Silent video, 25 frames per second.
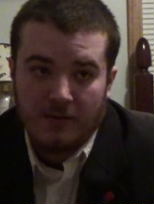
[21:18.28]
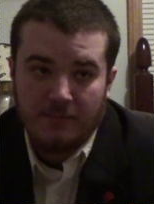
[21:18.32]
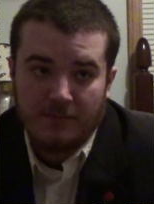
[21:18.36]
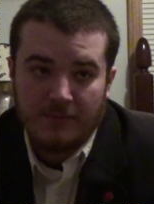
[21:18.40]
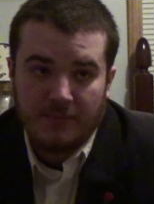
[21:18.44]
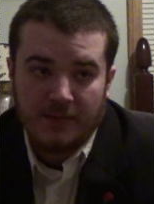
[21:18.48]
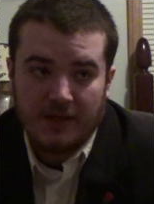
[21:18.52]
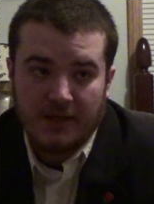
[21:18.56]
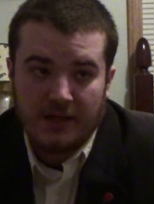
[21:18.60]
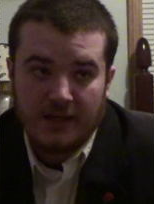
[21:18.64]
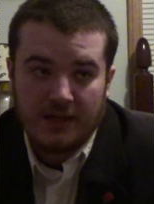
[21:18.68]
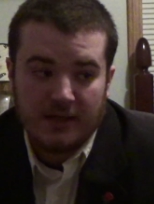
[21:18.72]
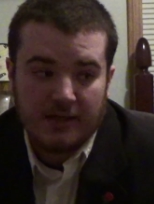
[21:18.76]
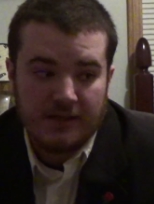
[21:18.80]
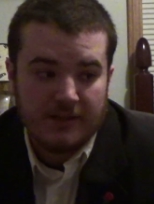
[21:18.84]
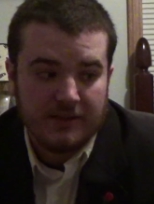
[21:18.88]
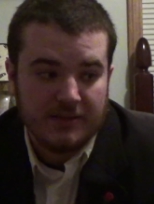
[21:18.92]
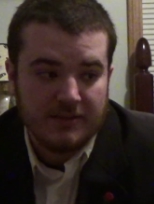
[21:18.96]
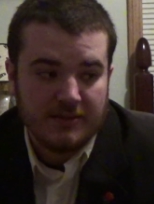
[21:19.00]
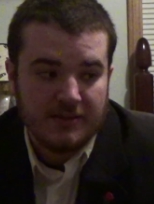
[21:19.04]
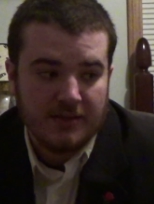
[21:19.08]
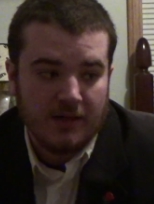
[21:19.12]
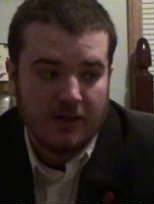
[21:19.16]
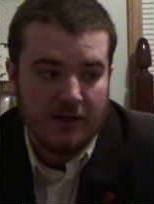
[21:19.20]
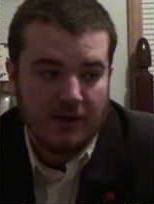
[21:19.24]

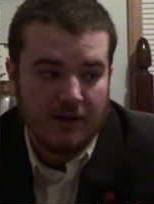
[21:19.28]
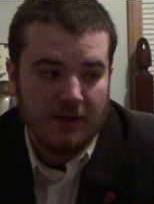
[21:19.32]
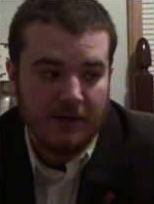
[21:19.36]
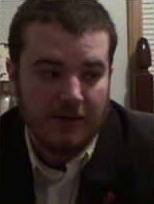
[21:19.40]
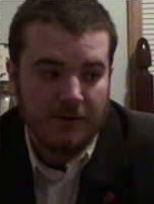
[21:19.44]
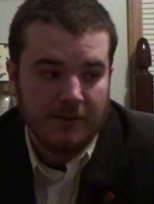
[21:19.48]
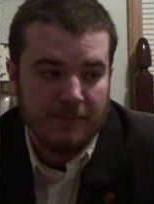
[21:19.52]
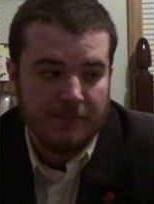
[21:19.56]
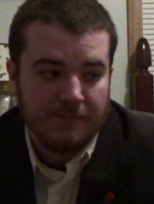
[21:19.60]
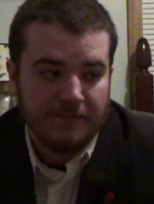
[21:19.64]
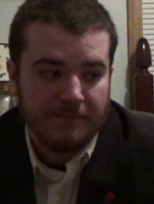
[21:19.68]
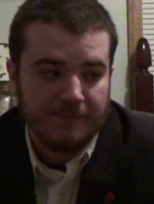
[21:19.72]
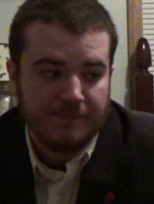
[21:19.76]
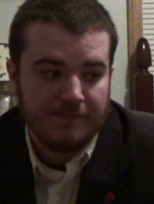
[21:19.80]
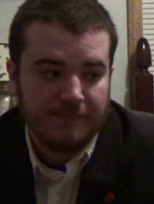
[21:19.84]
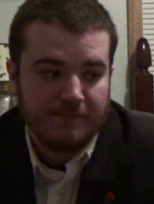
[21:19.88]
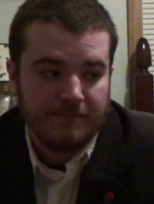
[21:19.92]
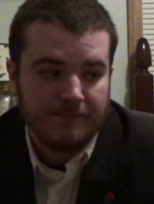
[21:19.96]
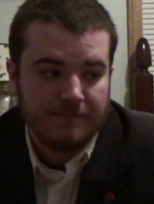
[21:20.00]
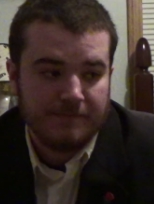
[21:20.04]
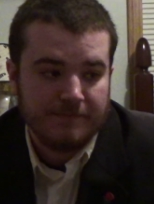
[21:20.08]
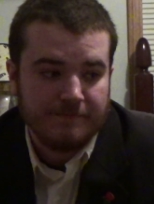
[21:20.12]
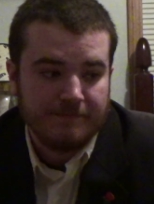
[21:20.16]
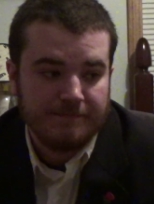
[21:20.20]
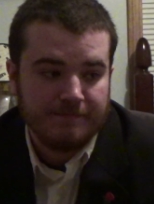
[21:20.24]
because um,
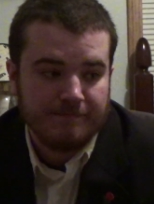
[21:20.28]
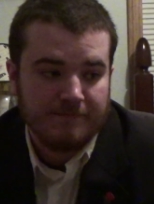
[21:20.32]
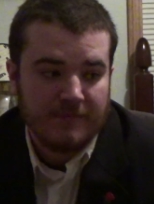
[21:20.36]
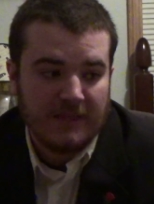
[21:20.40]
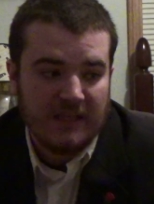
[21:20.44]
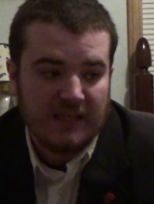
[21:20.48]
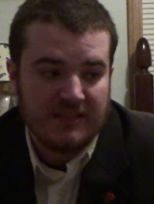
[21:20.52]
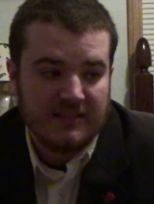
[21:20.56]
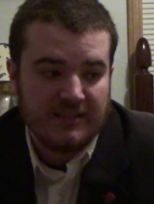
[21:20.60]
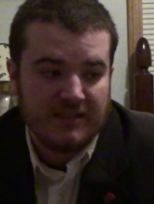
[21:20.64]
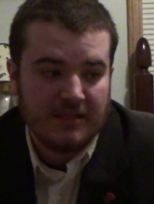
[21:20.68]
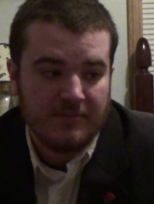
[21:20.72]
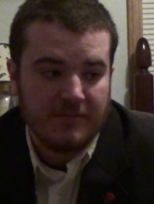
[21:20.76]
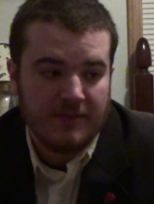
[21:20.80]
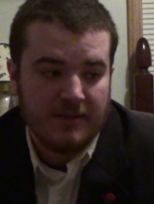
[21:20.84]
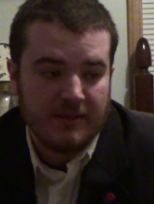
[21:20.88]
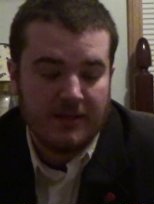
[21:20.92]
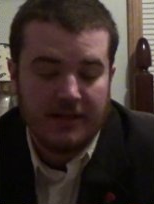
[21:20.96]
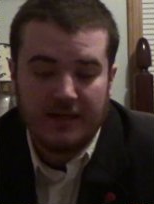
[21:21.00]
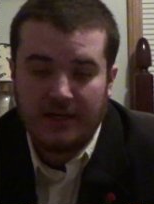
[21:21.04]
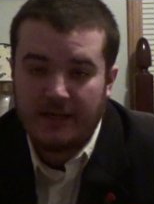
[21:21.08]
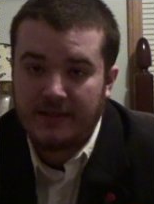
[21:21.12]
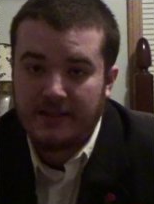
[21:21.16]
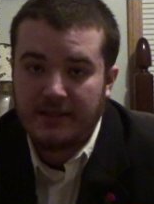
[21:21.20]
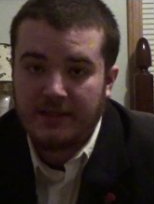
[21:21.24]
it's something
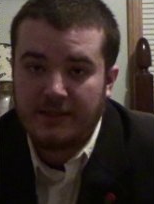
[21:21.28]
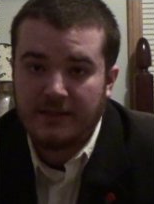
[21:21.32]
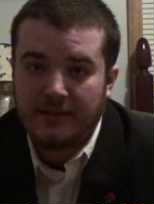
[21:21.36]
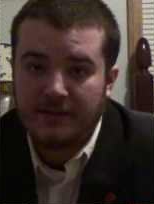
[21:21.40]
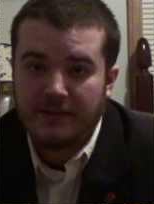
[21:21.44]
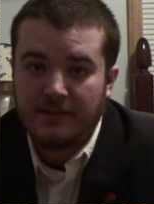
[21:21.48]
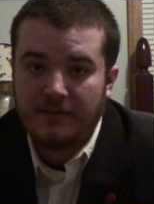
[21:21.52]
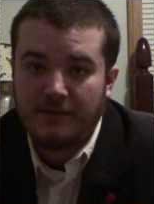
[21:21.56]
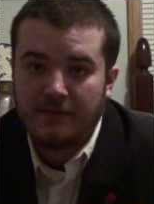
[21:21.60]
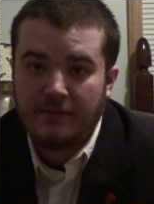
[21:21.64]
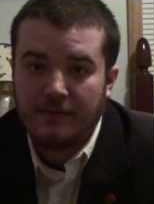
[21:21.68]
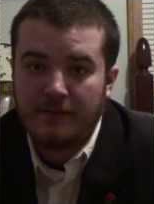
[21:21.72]
that I did